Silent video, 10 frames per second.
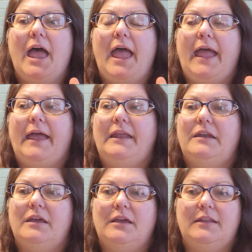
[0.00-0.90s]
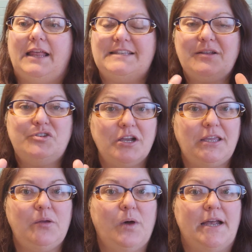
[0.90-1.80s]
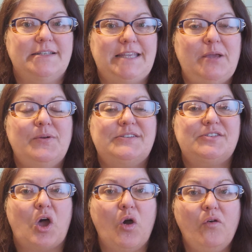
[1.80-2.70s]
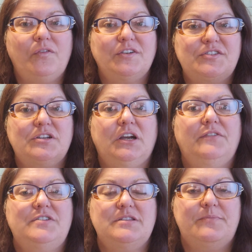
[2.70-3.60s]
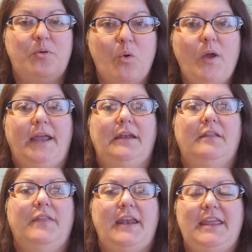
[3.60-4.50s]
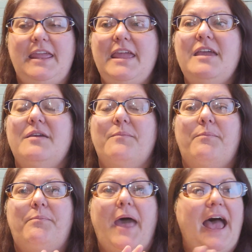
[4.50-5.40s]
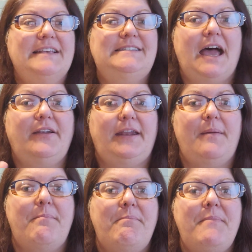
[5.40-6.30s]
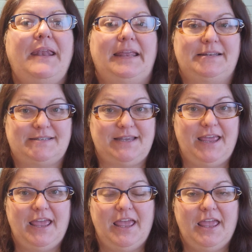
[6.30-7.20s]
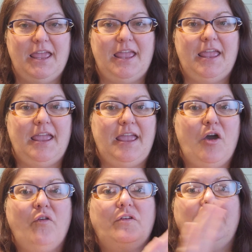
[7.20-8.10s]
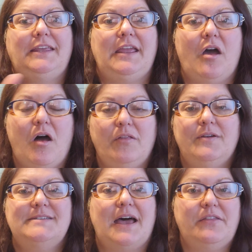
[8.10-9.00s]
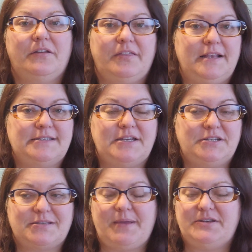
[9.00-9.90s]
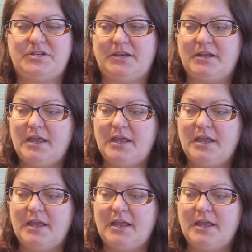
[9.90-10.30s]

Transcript: And that's how drunk he was. He was overserved to the point that he passed out in a minute, overlooking all those other things I just mentioned.